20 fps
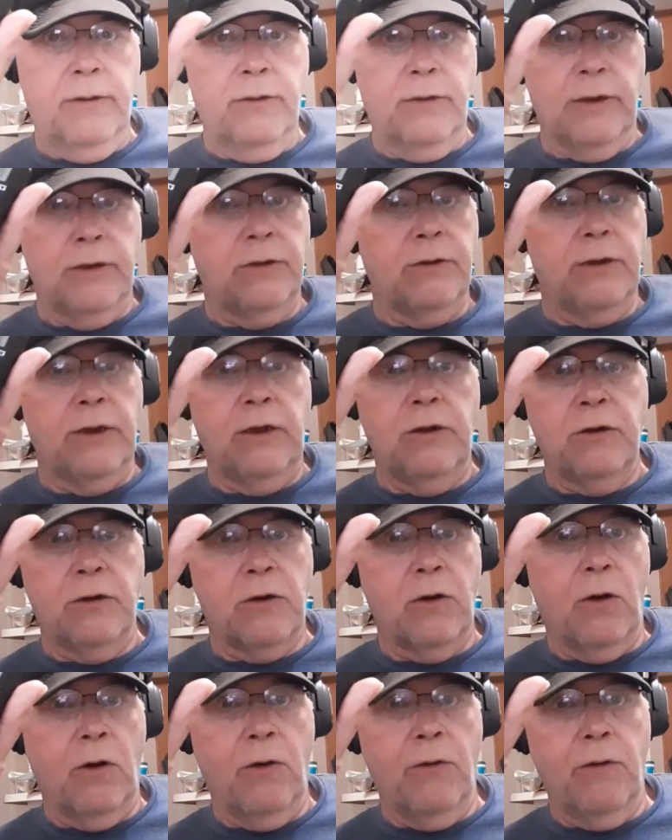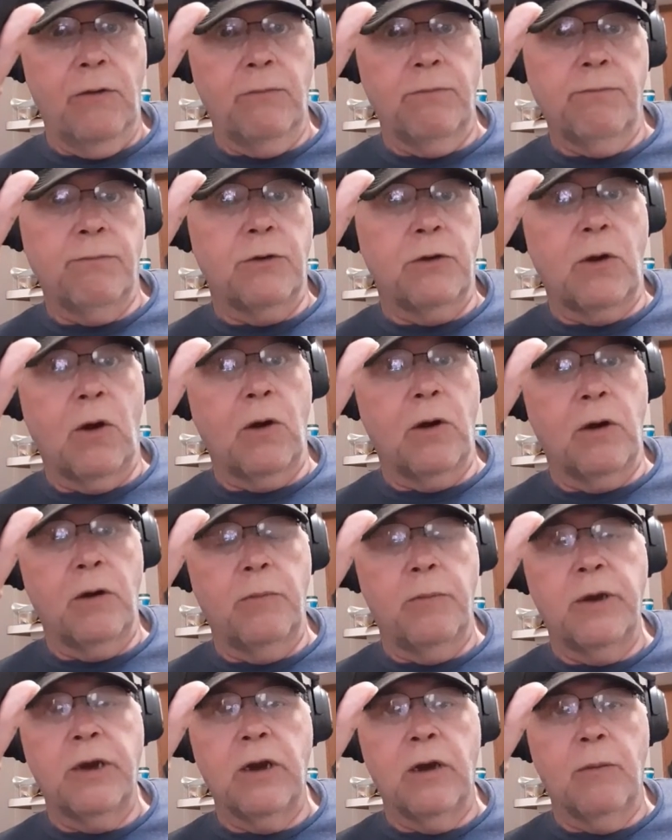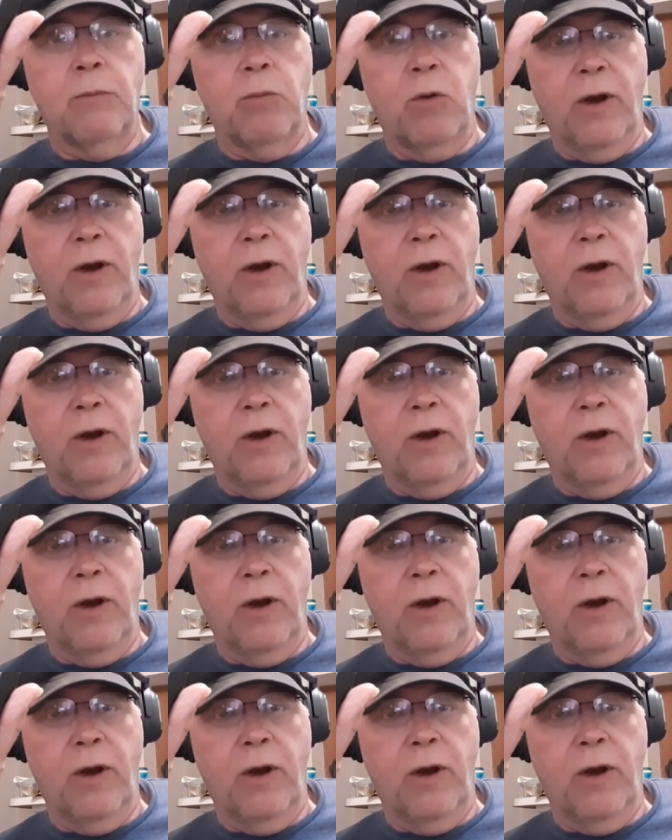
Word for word: since D-Star started to become